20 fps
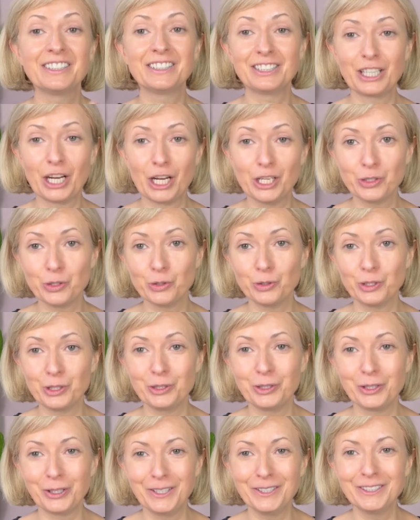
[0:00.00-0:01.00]
tried to
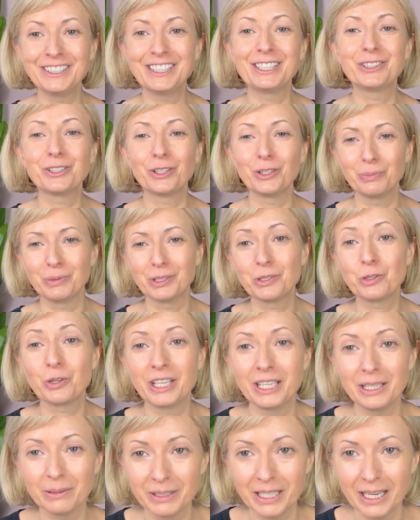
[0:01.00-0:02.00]
return they told me to
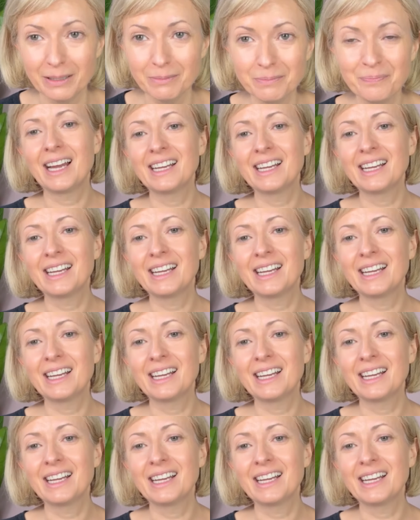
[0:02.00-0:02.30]
keep them